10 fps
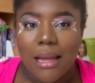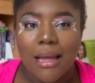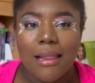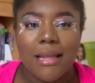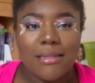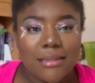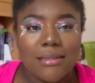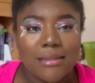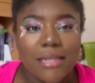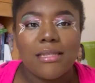
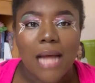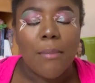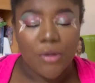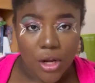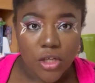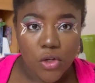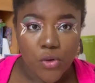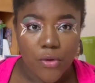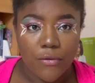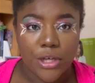Let's not put that into the
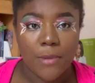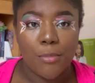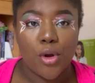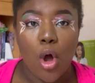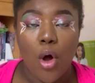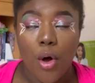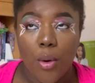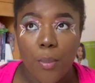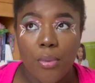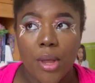universe, but I'm going to
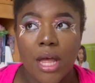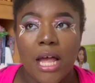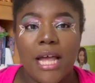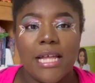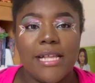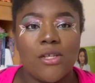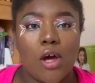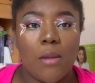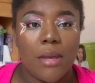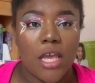hope it's
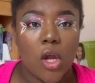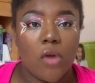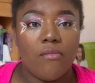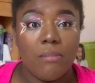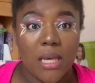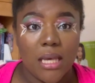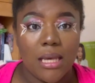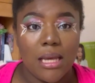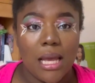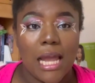going to be a year of
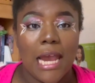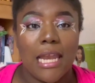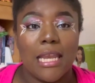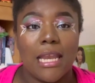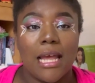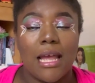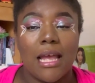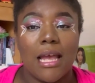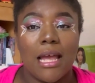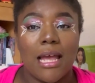me, and
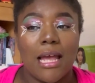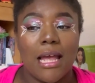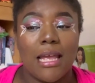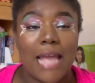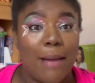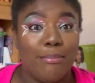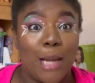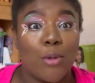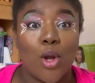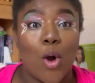yeah,
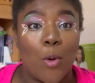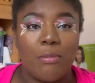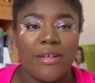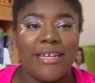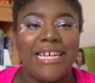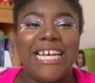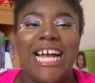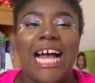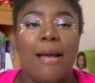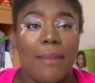I'm going to hope.
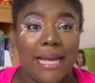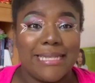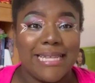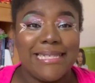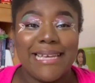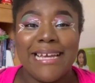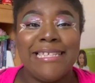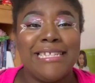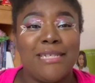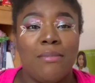But yes, let's get
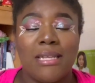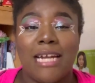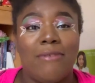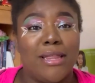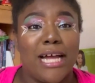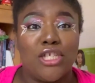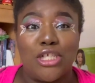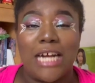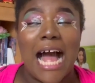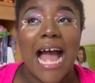into these books that I read last
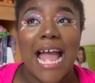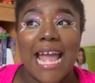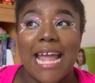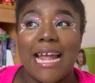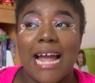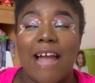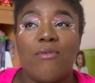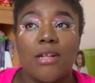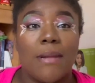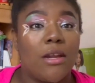year. I've
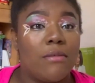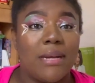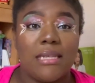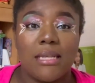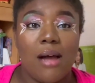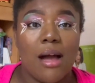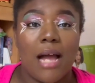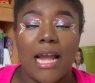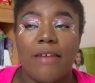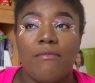talked about it on my TikTok.
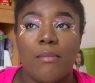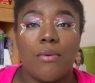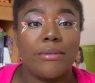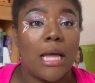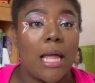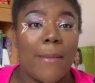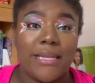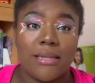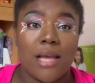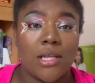I've been posting a lot on my
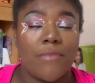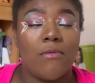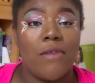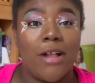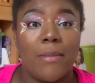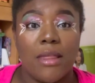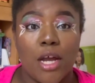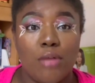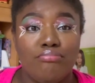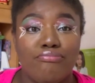TikTok, so if you want to follow me there,